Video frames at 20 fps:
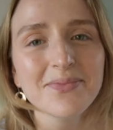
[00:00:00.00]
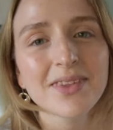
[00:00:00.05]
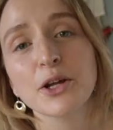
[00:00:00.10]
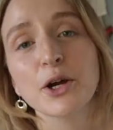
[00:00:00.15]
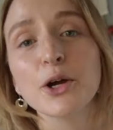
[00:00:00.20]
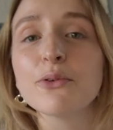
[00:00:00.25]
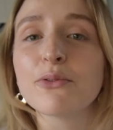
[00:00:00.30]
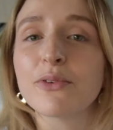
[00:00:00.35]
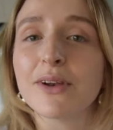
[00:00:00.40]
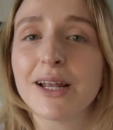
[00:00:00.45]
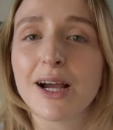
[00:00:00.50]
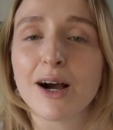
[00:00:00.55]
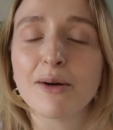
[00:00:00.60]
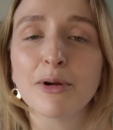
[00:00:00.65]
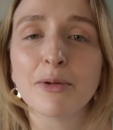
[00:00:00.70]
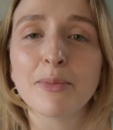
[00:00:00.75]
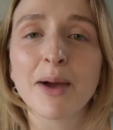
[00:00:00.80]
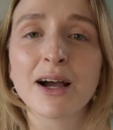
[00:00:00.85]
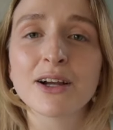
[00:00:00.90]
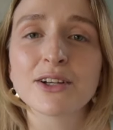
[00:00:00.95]
Hopefully I'll
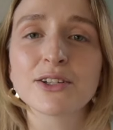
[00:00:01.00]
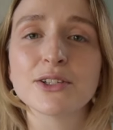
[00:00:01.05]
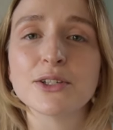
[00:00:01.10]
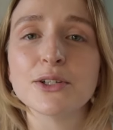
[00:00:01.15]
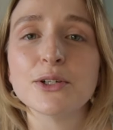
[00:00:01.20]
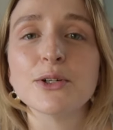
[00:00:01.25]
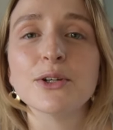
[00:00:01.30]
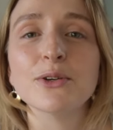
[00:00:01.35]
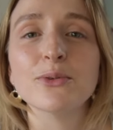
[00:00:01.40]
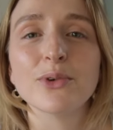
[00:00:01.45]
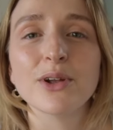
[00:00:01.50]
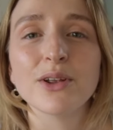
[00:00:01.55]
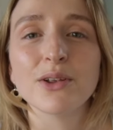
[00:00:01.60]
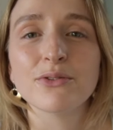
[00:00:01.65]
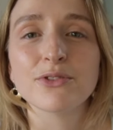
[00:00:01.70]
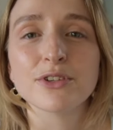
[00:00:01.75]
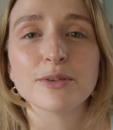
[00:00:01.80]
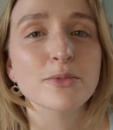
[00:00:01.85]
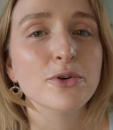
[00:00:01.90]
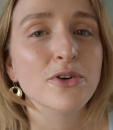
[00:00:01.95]
be back soon
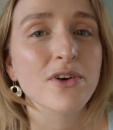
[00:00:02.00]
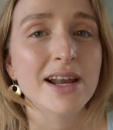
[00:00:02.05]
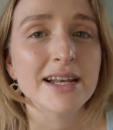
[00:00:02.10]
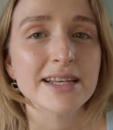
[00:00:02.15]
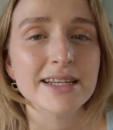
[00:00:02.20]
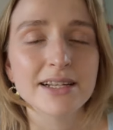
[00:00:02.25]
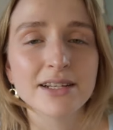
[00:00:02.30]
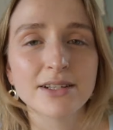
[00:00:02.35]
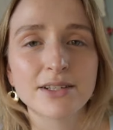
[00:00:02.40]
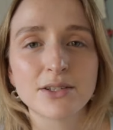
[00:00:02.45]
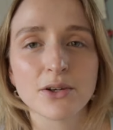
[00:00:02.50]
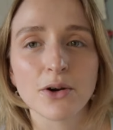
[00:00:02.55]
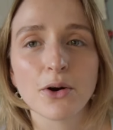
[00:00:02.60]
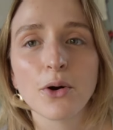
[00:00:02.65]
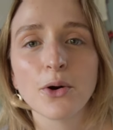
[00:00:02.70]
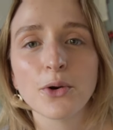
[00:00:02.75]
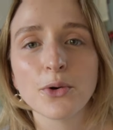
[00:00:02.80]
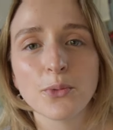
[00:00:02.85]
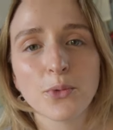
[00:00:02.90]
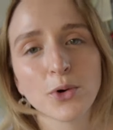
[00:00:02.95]
with some more ideas
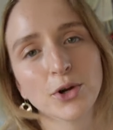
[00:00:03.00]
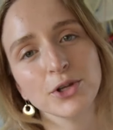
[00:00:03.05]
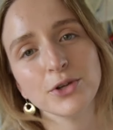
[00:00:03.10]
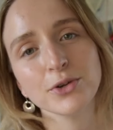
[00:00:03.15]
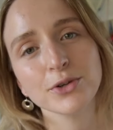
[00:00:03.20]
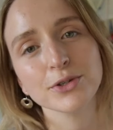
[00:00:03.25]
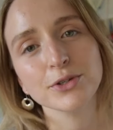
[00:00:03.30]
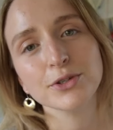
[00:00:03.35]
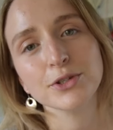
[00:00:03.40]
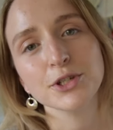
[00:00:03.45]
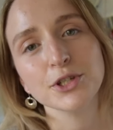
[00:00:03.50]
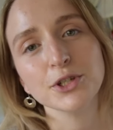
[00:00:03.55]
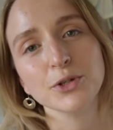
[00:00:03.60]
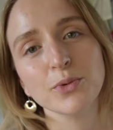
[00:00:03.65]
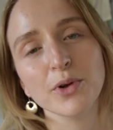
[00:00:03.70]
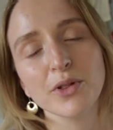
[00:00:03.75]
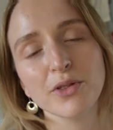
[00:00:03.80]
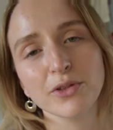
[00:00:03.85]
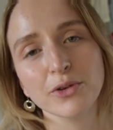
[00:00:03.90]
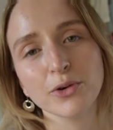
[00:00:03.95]
on what you can do
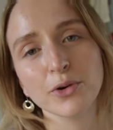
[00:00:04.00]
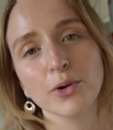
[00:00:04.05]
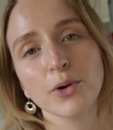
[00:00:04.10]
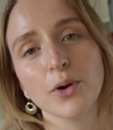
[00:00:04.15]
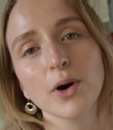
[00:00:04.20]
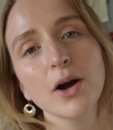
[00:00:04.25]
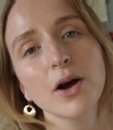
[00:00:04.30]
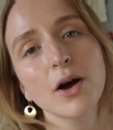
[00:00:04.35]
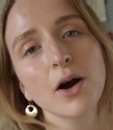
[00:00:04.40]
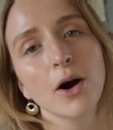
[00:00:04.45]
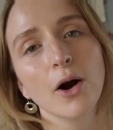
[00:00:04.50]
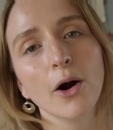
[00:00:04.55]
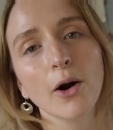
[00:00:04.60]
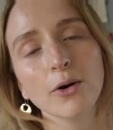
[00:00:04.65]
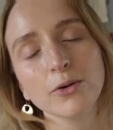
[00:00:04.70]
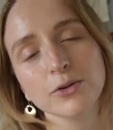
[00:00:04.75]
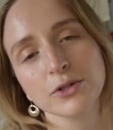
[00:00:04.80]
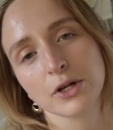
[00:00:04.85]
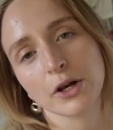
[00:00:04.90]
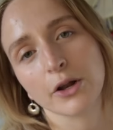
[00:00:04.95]
with your
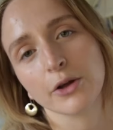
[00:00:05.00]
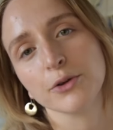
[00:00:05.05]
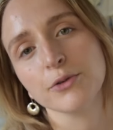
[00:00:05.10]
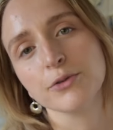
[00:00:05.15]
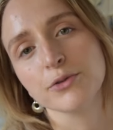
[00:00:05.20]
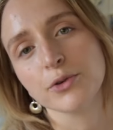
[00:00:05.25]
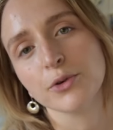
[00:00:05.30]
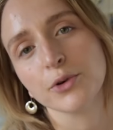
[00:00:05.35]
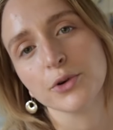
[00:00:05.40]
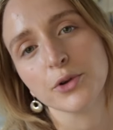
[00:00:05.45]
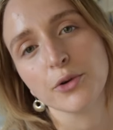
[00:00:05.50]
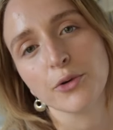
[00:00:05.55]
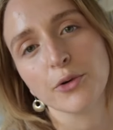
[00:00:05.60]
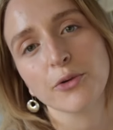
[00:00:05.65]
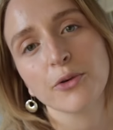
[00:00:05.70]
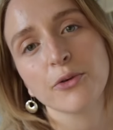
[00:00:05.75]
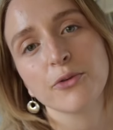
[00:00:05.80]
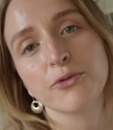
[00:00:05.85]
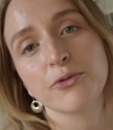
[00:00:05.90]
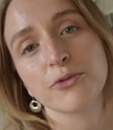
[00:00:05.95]
old clothes or your
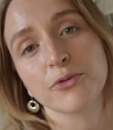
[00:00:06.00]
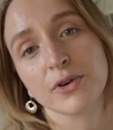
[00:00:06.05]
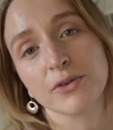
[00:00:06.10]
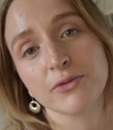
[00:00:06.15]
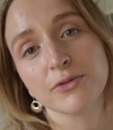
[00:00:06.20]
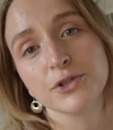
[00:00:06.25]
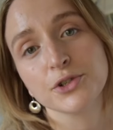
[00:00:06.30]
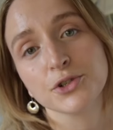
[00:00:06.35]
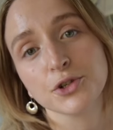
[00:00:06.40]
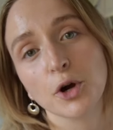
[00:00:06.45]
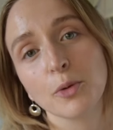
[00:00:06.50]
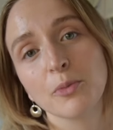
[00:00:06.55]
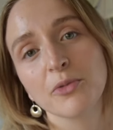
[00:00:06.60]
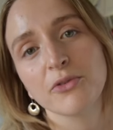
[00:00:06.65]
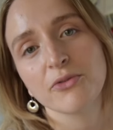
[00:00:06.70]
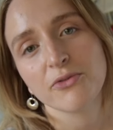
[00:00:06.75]
thrift shop